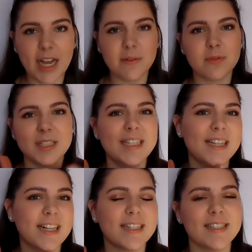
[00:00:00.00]
I really
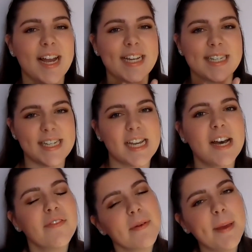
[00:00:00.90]
like this
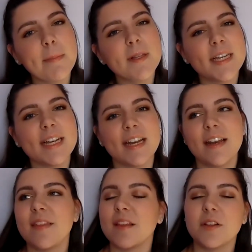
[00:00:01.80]
idea from Maybelline,
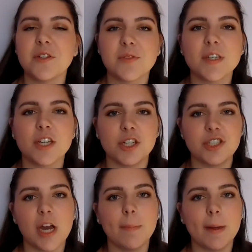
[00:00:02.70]
and I think they're doing a good
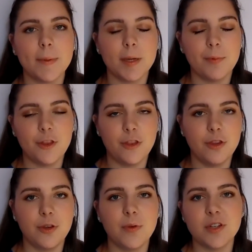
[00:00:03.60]
job coming up with
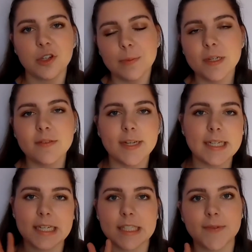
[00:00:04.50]
new interpretive
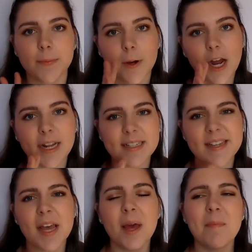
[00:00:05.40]
ideas for
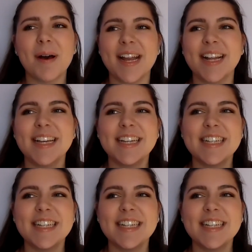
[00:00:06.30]
products, but